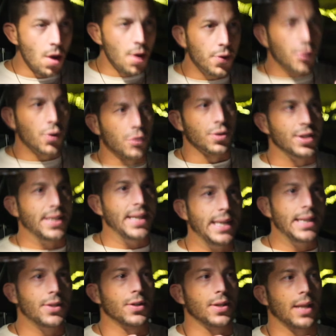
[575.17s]
you'll
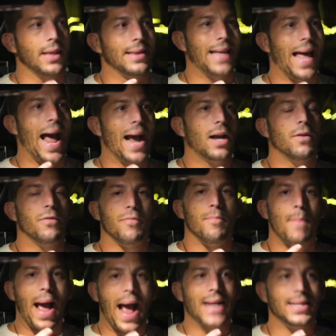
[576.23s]
see there's a lack of
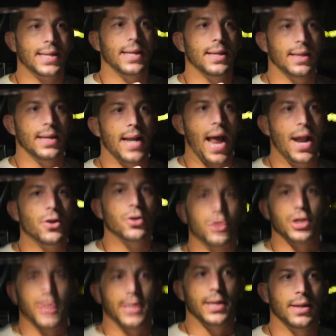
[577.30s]
masculine
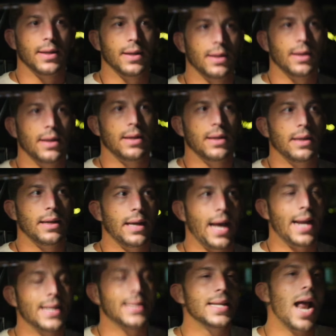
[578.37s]
energy.
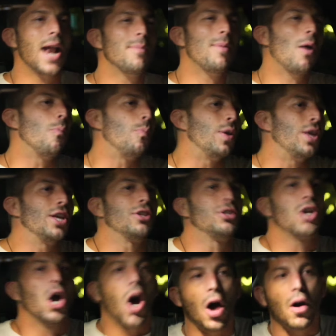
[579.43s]
And it's not about being
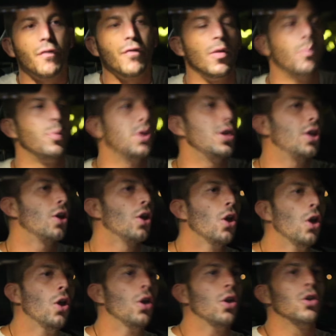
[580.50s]
tough and being
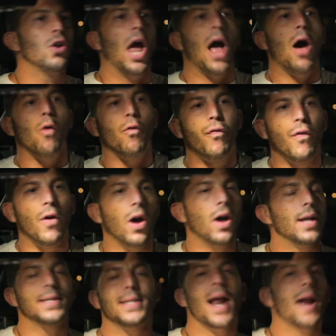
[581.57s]
alpha.
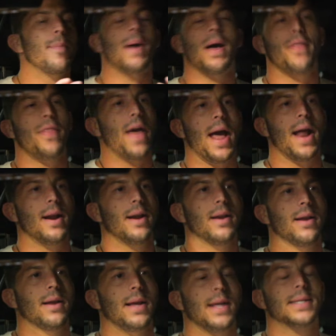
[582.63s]
It's not about that.
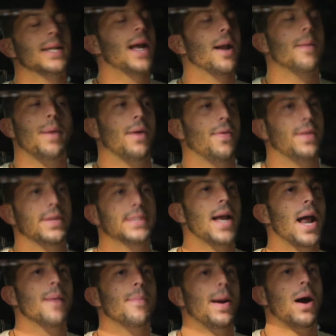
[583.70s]
It's
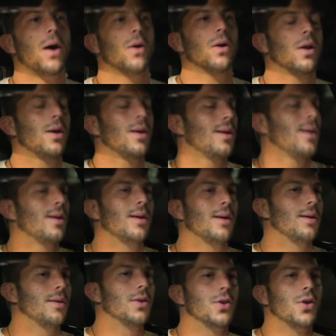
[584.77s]
not about,
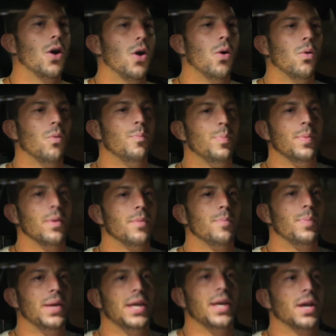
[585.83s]
you know,
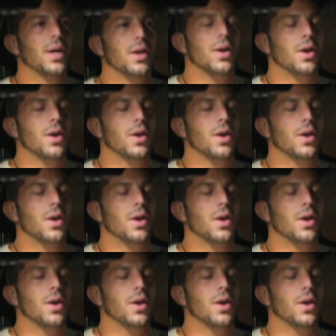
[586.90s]
being